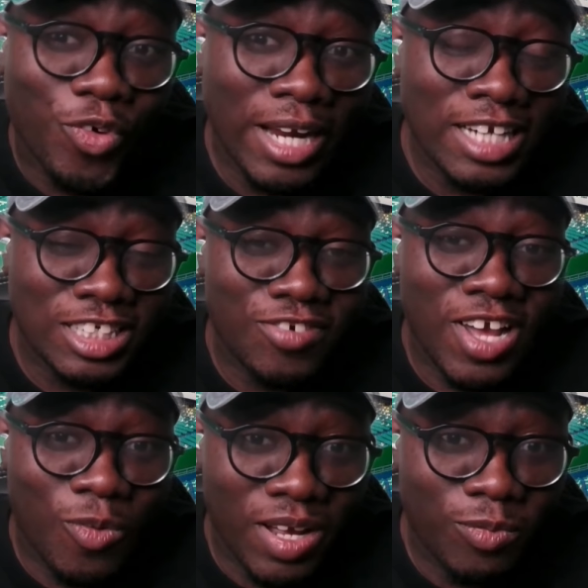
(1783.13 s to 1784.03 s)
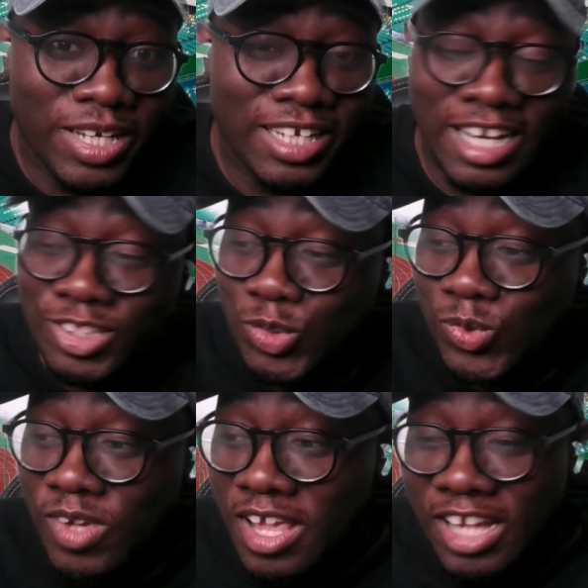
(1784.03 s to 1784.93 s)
Nigeria when we need her to.